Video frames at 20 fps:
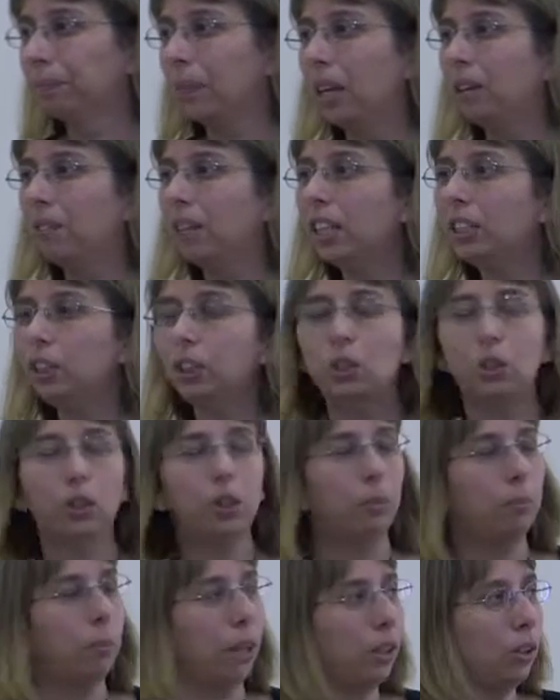
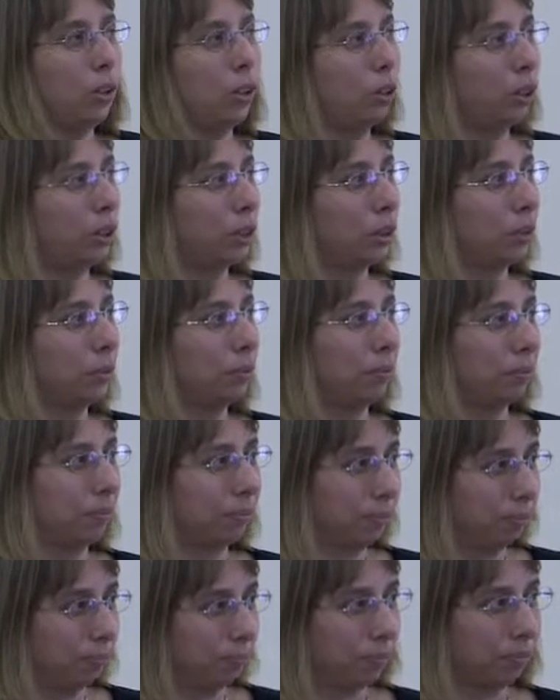Investors, mentors,
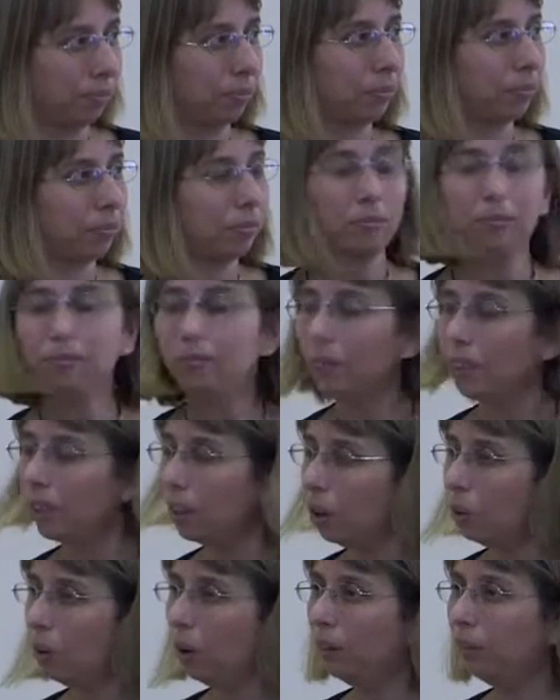
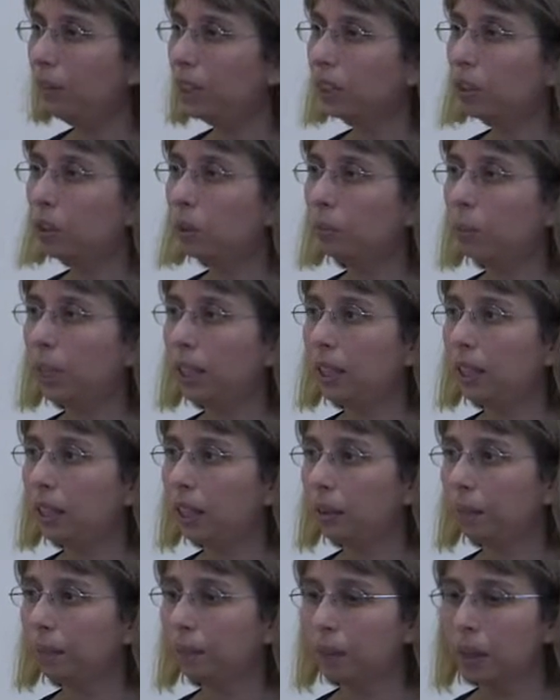whoever is going to be here.